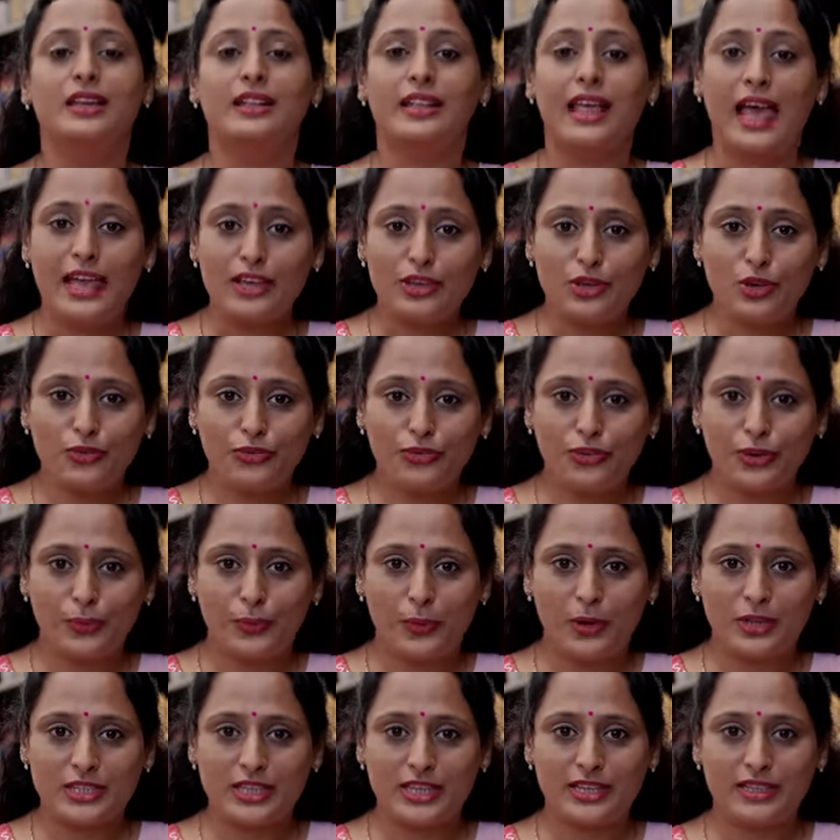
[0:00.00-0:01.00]
Thank you for
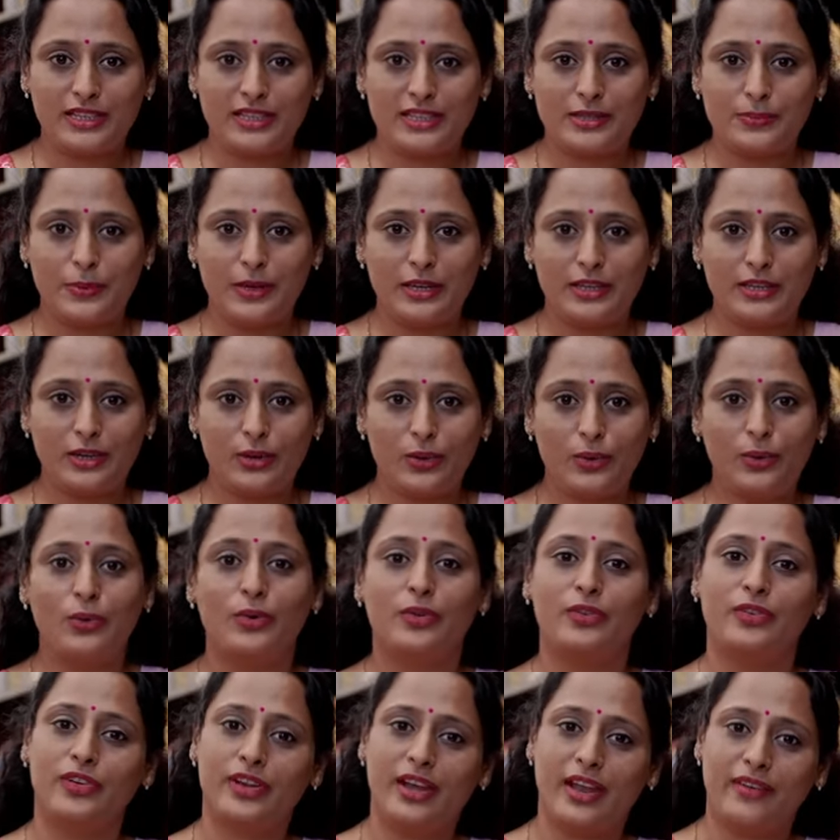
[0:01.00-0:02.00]
watching this video.
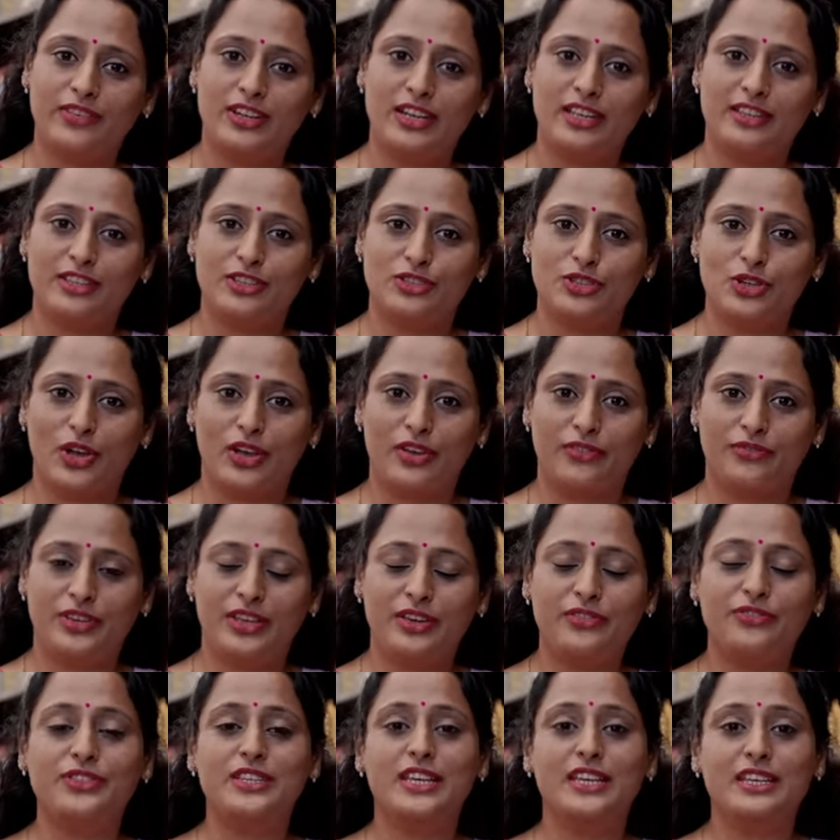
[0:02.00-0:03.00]
Revel in the joy of
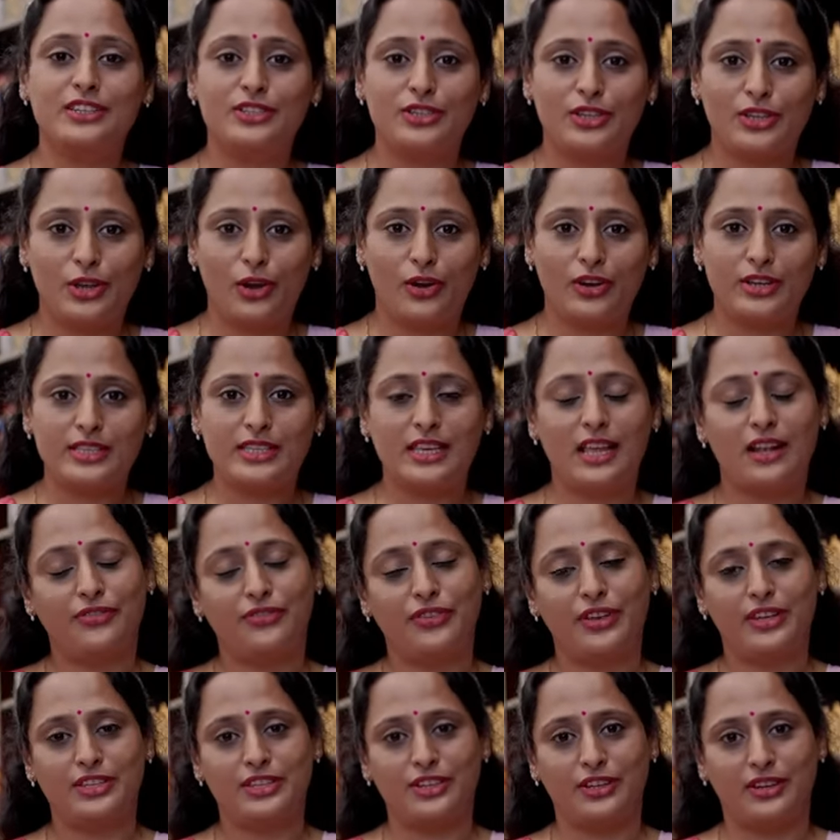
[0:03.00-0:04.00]
gifting to
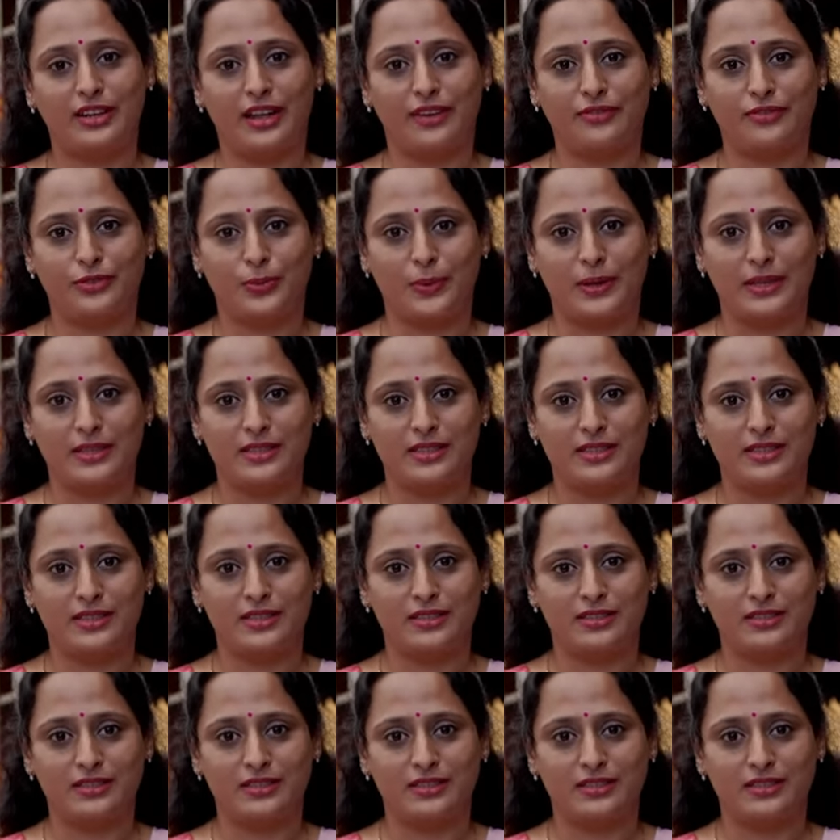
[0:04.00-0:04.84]
yourself and your loved ones.